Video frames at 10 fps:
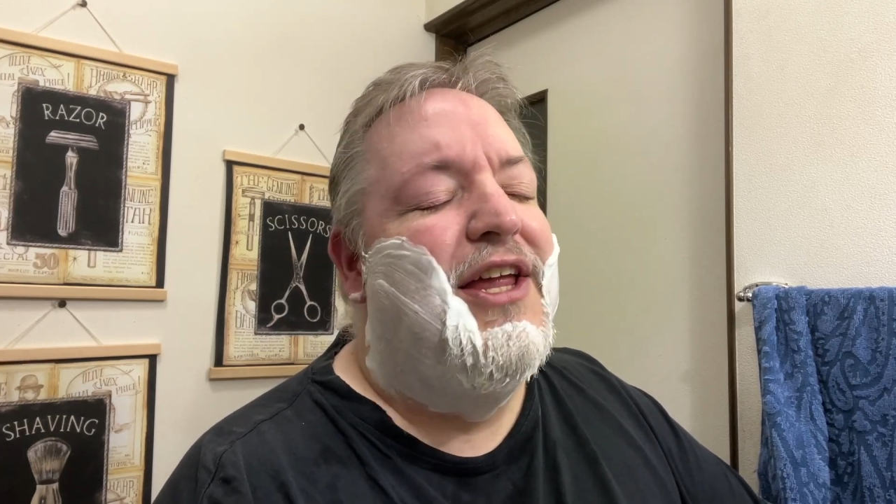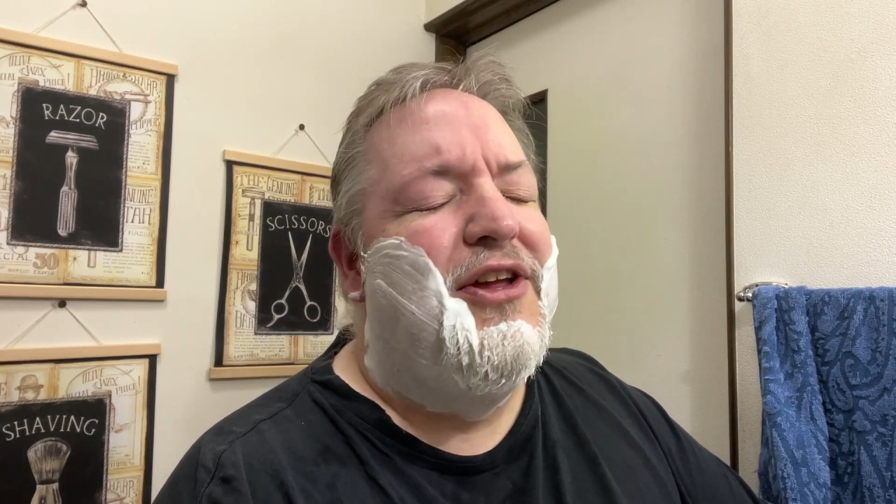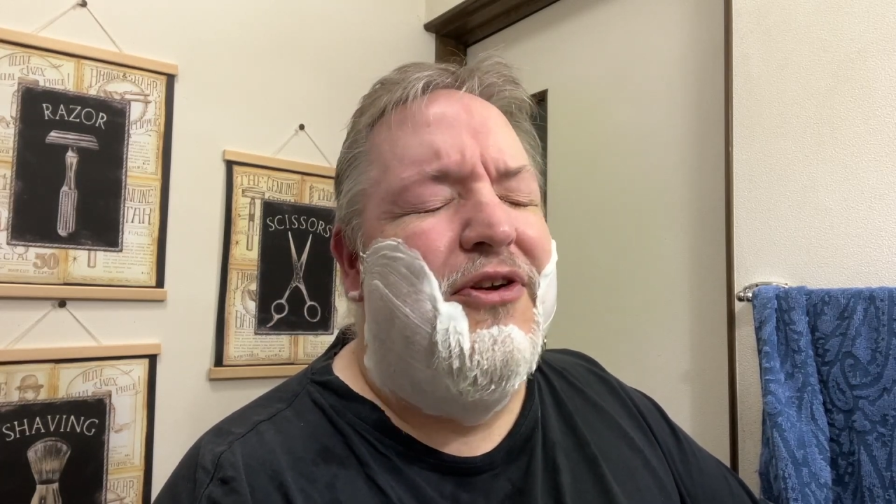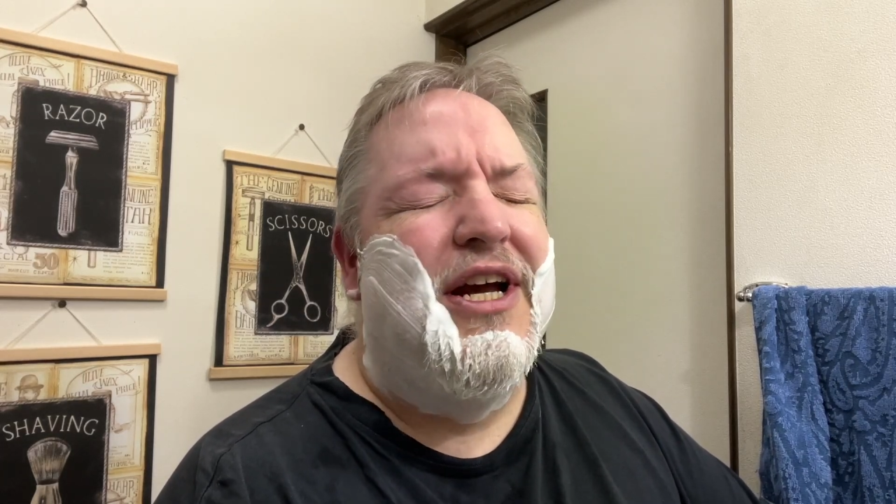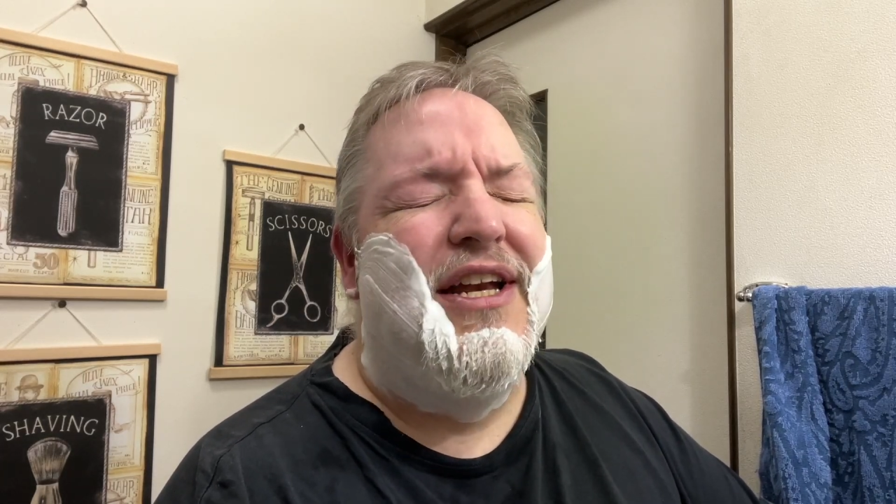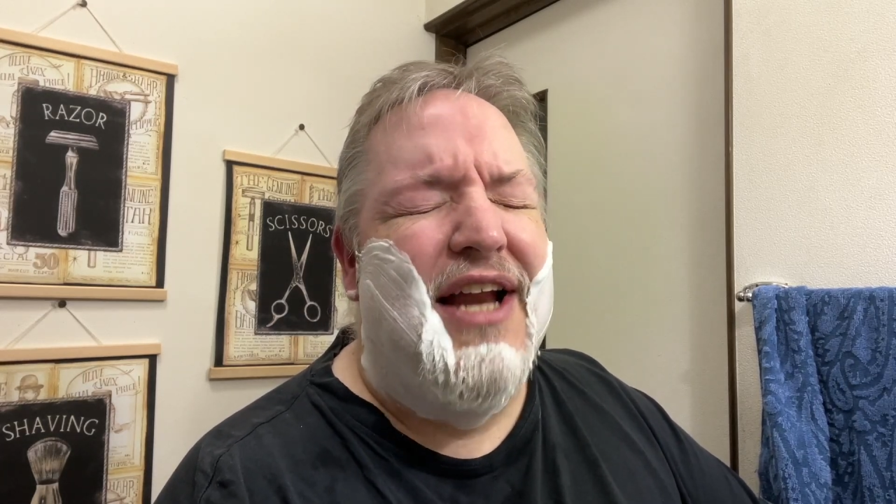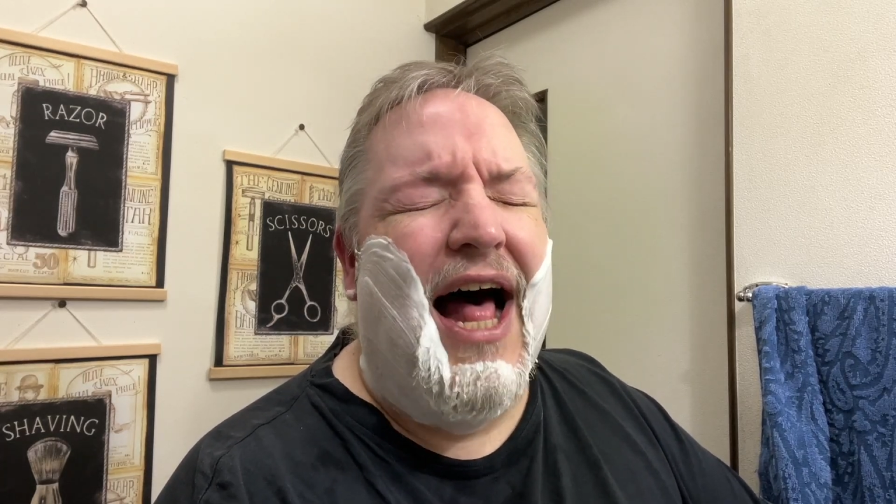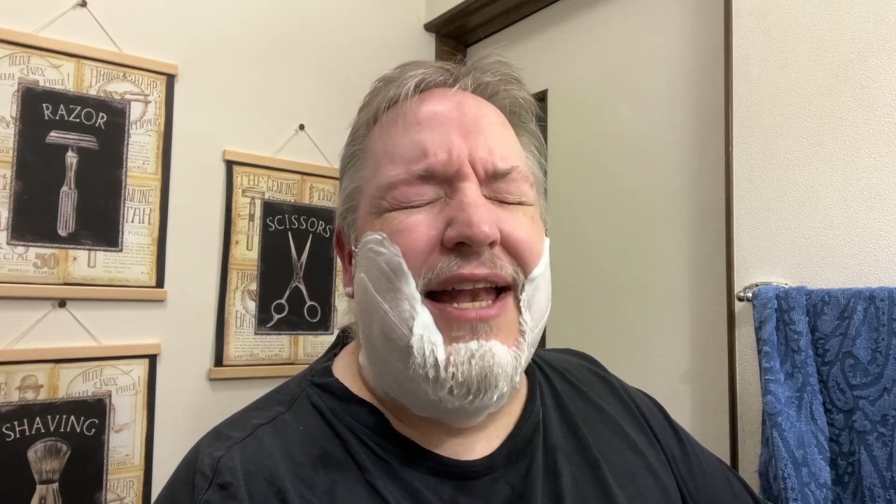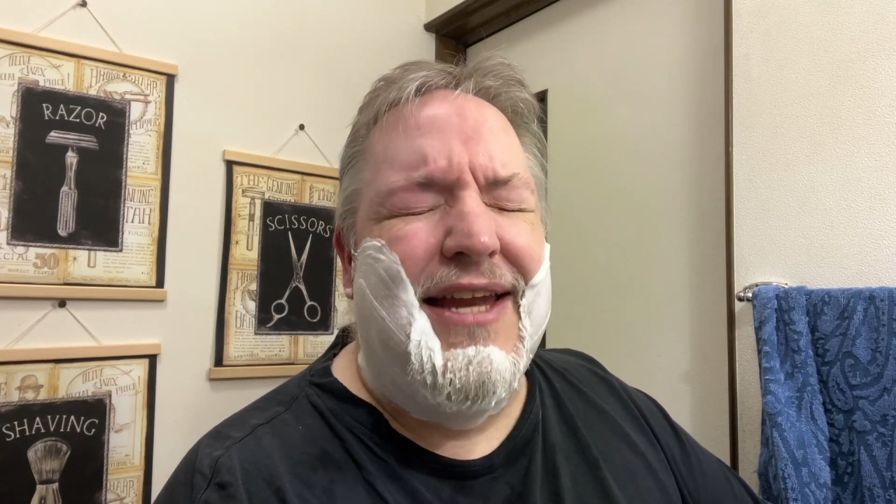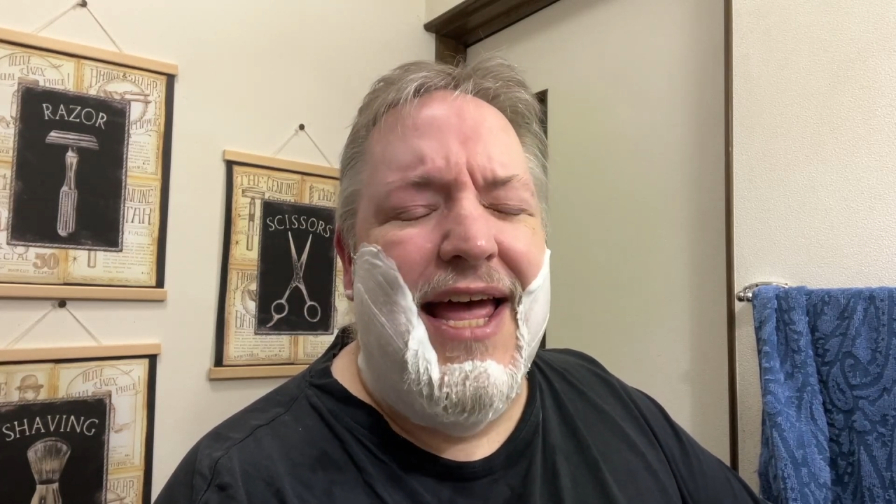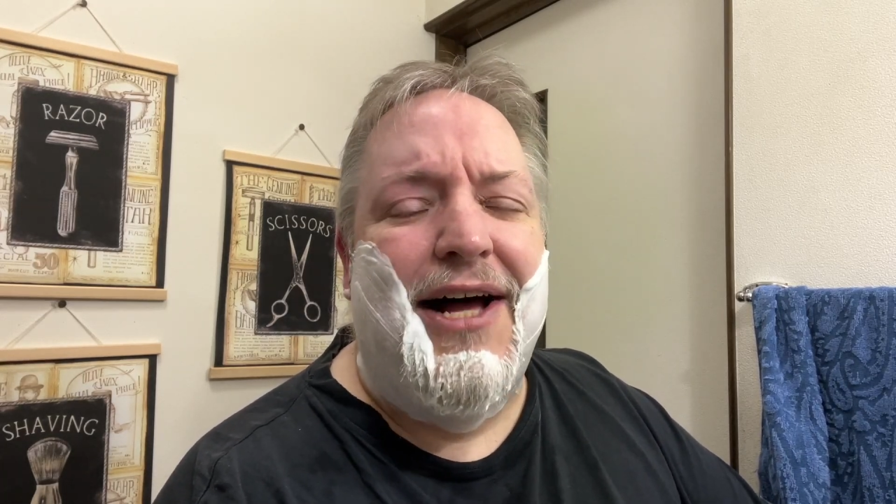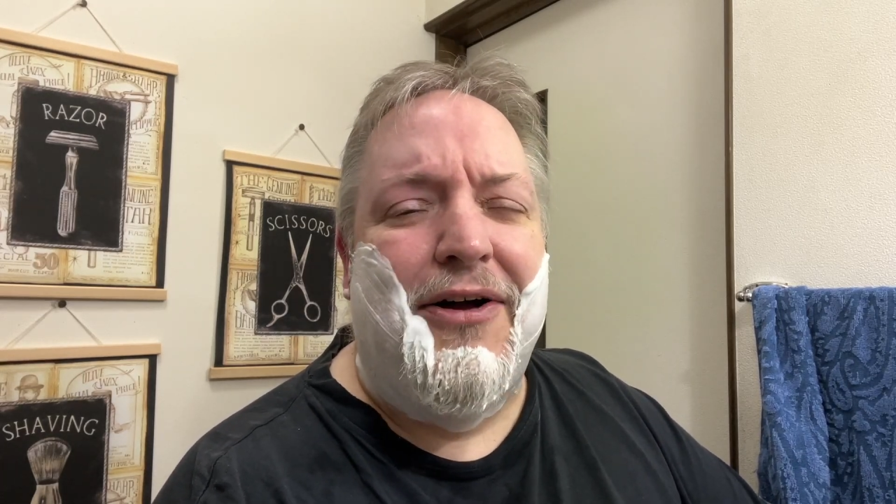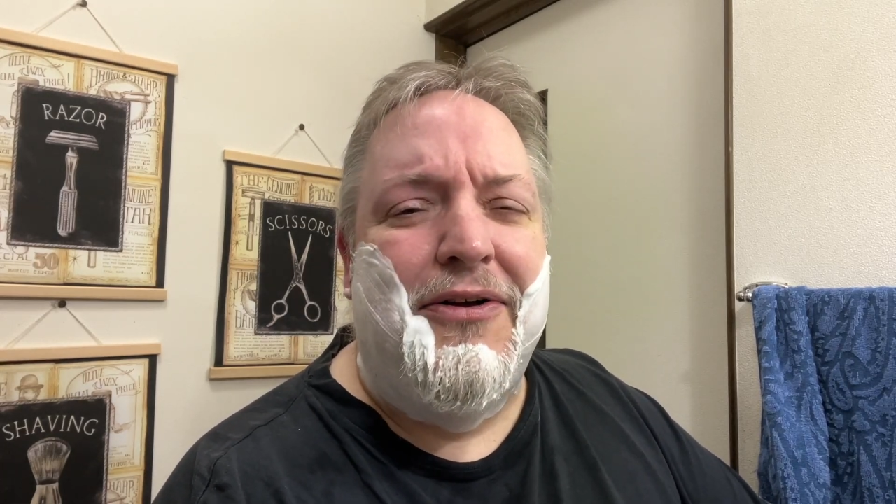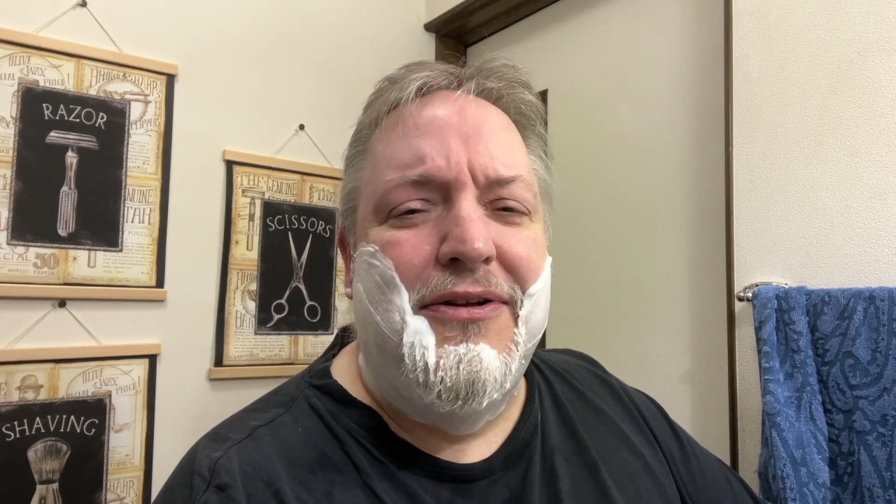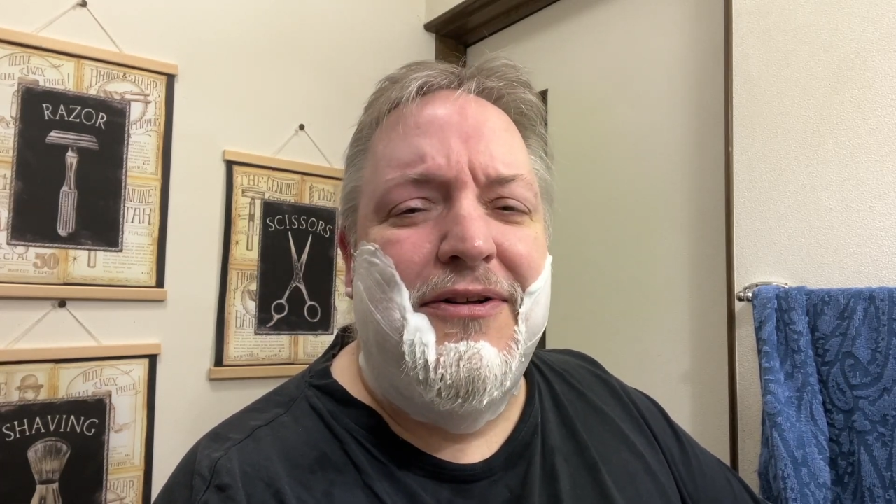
You could not tell